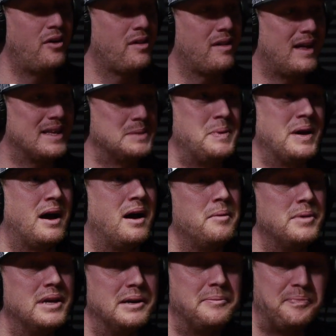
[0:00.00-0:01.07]
the lads behind
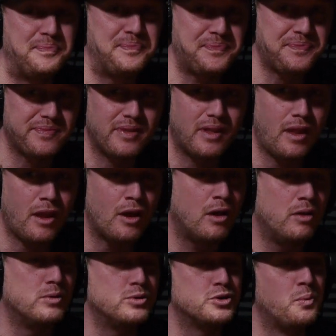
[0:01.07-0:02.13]
me,
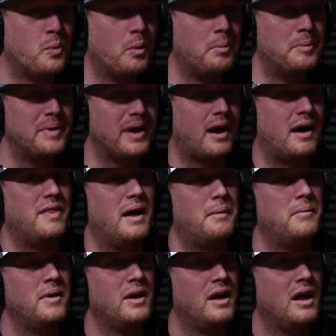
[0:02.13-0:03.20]
and there was some woman behind
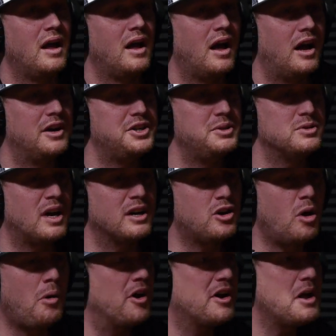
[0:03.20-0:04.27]
them, and she was like, "Come on, get